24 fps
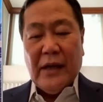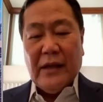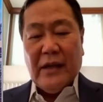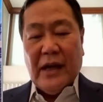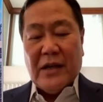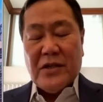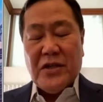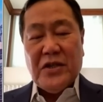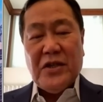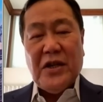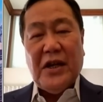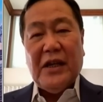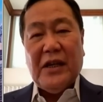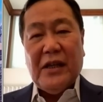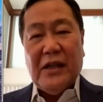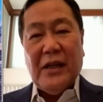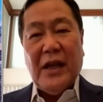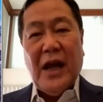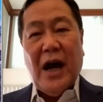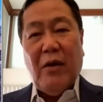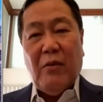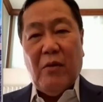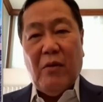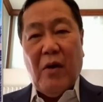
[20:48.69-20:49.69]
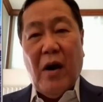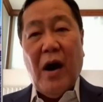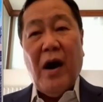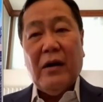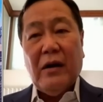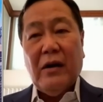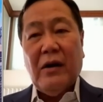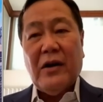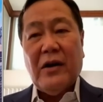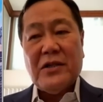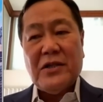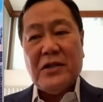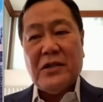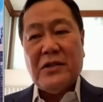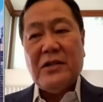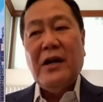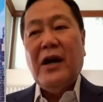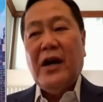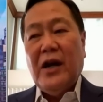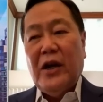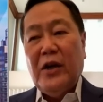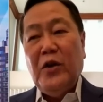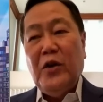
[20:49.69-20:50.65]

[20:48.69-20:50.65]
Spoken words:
assert now UNCLOS, you